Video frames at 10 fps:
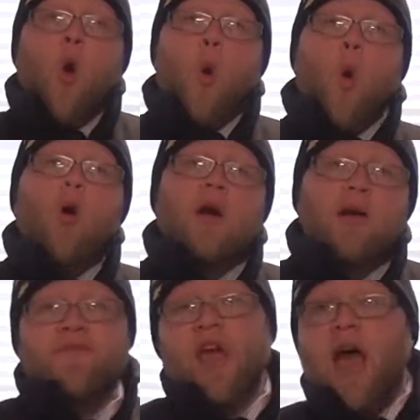or
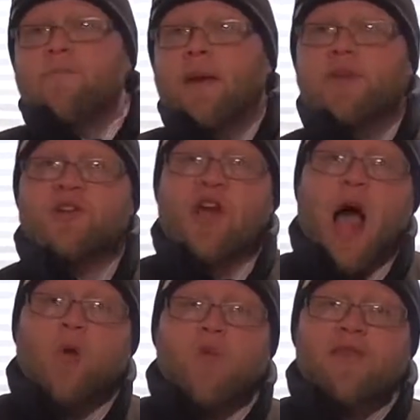if you have maybe a
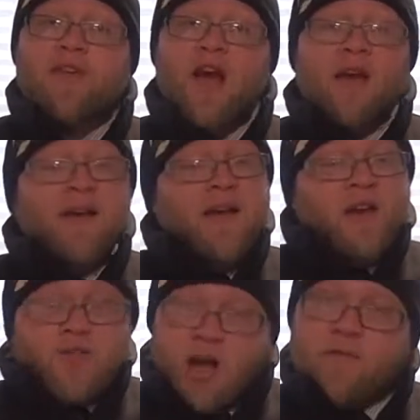child with you,
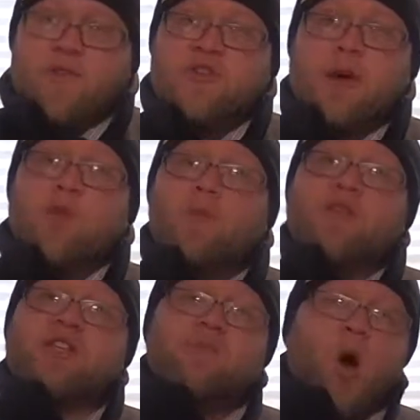looking for something a little
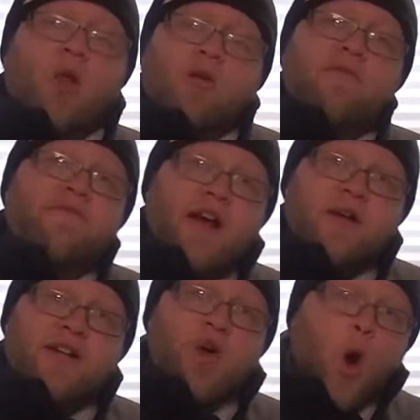bit smaller and
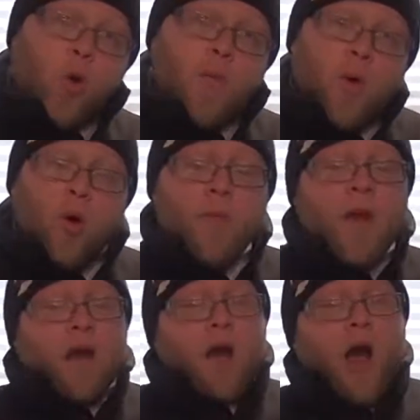very towable
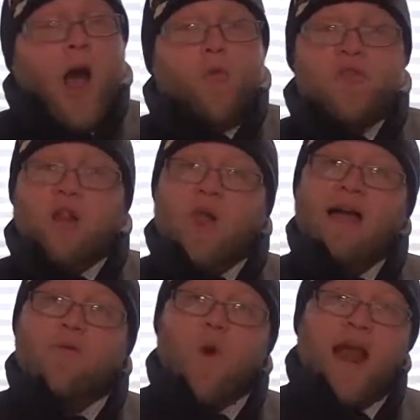with a
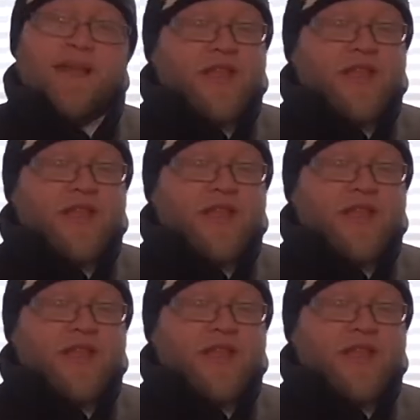light weight,